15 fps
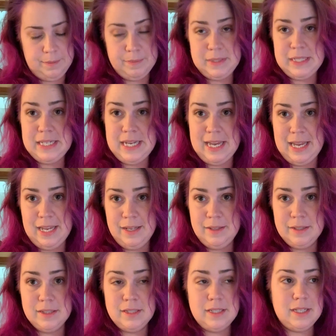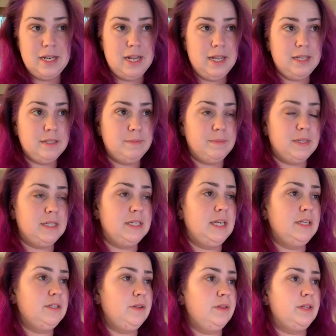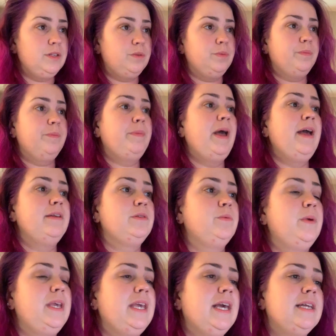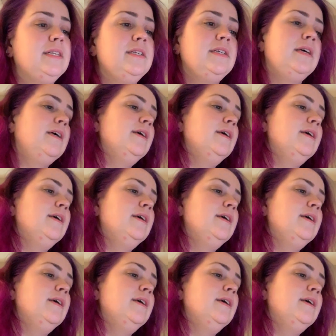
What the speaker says: today is Monday, so this past weekend